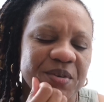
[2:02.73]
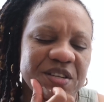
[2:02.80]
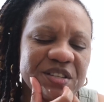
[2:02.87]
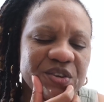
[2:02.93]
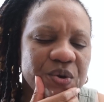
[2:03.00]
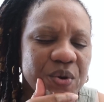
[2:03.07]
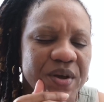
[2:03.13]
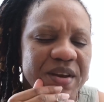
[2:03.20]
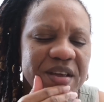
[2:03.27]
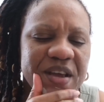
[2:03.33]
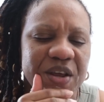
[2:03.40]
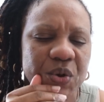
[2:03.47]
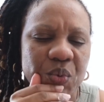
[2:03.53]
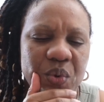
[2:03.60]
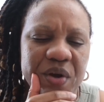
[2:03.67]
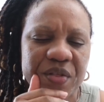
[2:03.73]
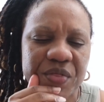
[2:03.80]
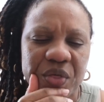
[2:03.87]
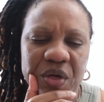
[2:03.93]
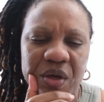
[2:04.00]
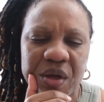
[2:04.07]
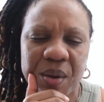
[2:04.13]
just going in with
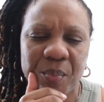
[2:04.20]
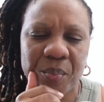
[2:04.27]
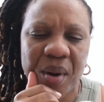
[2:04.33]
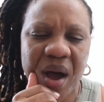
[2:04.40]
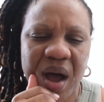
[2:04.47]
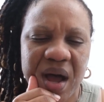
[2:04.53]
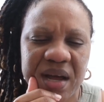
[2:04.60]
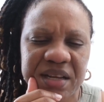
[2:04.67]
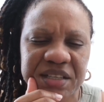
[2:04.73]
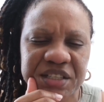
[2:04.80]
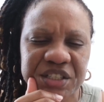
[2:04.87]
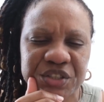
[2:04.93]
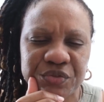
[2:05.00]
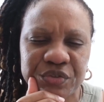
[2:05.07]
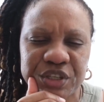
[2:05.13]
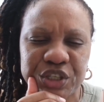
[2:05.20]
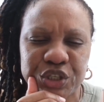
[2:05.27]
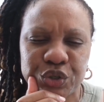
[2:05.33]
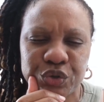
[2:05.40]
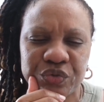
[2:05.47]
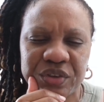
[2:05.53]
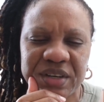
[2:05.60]
the Pond's
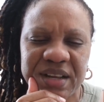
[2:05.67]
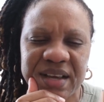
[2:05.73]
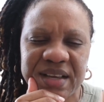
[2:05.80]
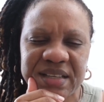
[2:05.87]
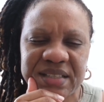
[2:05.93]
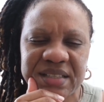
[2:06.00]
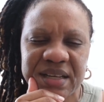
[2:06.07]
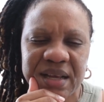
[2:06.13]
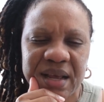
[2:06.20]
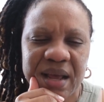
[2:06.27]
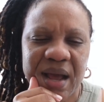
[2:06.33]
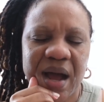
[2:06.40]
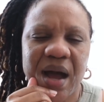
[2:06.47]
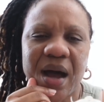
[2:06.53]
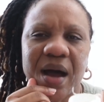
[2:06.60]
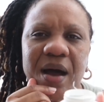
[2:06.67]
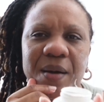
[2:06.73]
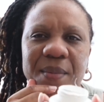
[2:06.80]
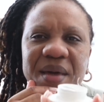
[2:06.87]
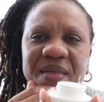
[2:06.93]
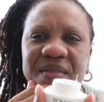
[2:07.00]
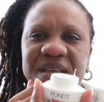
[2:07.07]
Rejuveness,
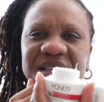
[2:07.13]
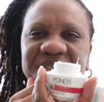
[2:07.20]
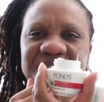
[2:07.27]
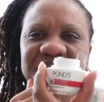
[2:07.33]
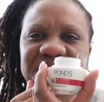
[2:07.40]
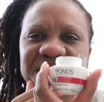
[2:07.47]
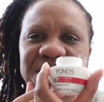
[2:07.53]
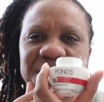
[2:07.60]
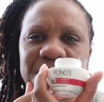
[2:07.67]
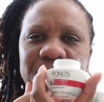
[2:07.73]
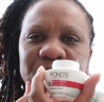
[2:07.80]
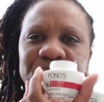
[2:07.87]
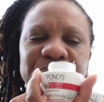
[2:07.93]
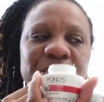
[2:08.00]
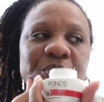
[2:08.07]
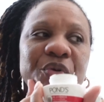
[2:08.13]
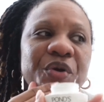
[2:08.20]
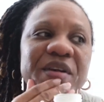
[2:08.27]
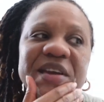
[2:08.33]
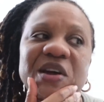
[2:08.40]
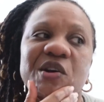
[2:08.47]
and this is pretty